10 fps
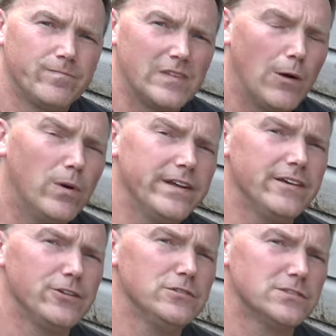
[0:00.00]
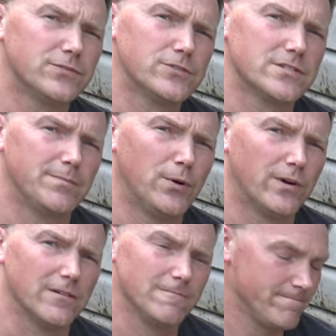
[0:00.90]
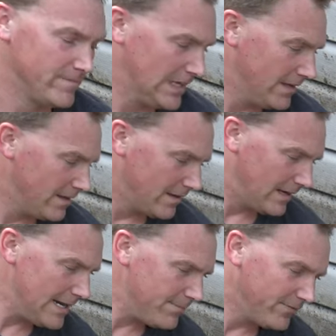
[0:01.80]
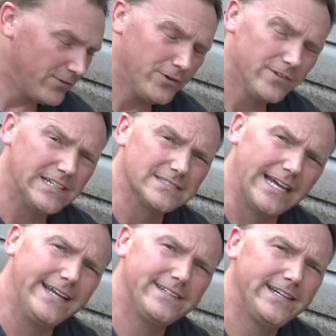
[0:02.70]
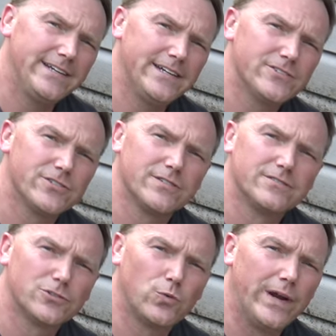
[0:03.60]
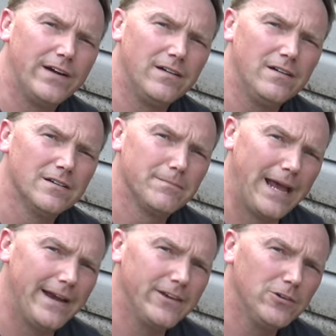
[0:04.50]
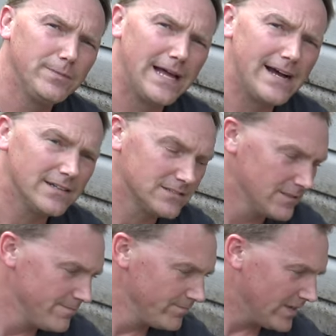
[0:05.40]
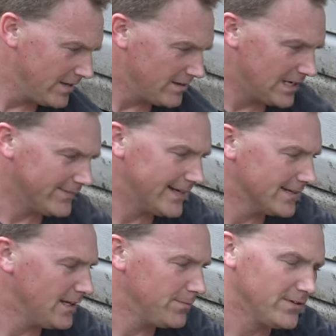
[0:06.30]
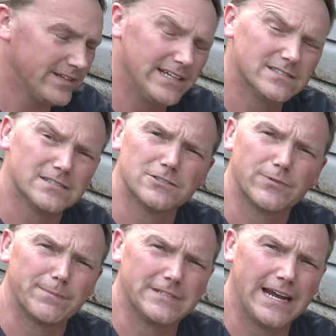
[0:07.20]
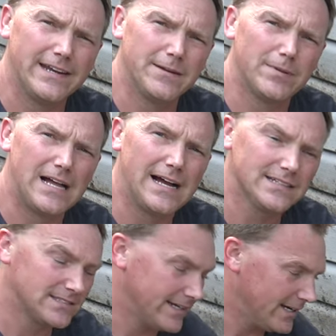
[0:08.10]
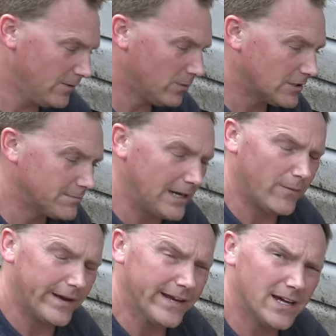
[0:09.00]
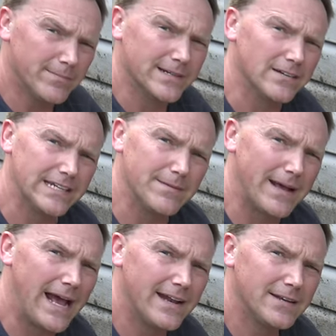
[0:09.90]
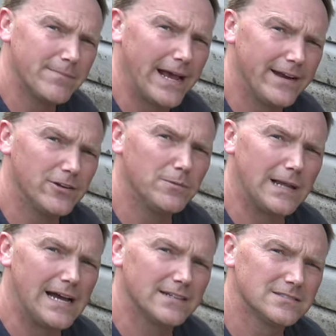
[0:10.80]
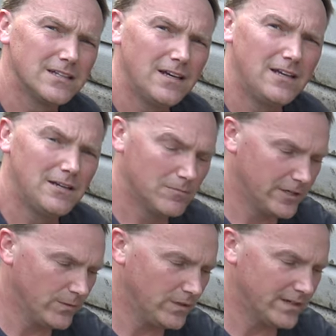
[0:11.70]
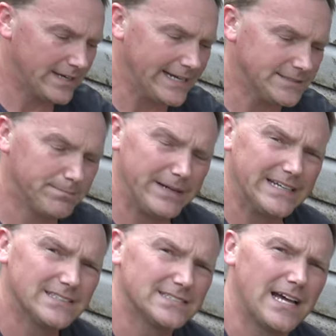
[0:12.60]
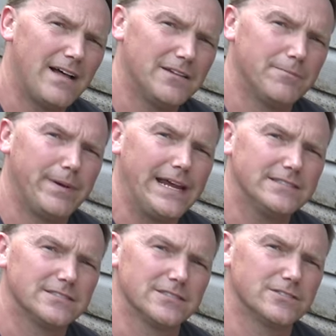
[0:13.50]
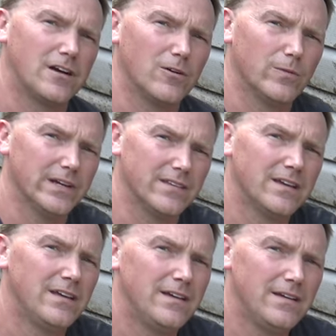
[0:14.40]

Now what do you use for support? I prefer these 18 inch square patio blocks. I've got a couple of these just retaining blocks. I kind of work my way up, but I'll keep adding patio blocks. But you want a nice big solid base to start with.